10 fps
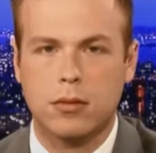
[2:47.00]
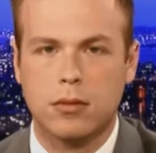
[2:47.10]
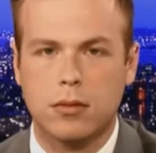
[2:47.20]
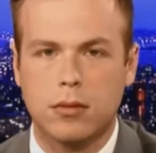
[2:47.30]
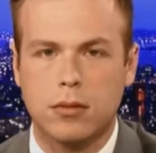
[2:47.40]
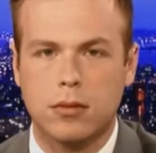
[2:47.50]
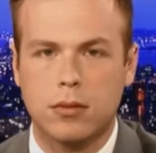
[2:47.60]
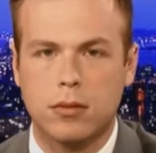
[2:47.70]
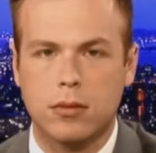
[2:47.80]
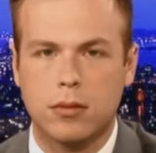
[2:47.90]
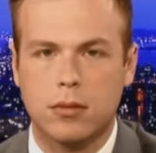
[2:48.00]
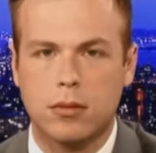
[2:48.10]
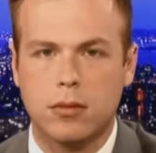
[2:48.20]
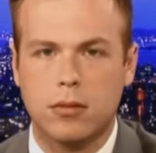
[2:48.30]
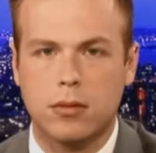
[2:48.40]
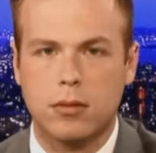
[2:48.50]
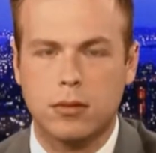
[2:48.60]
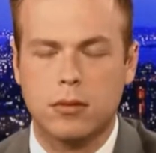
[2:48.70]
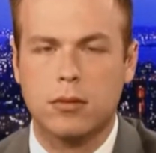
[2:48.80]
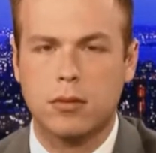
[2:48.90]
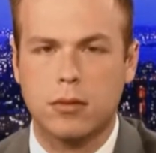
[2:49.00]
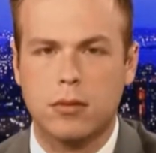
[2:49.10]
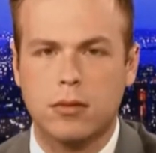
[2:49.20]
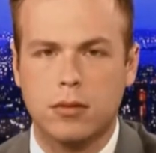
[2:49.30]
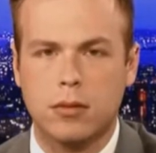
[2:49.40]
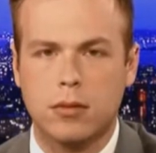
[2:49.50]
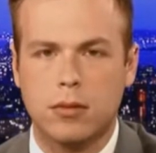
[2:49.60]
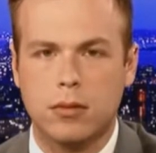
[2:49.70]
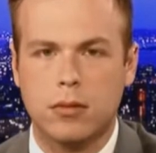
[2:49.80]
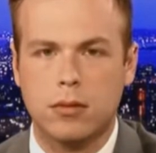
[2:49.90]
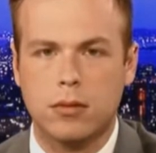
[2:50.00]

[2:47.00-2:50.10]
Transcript: The person shown says nothing.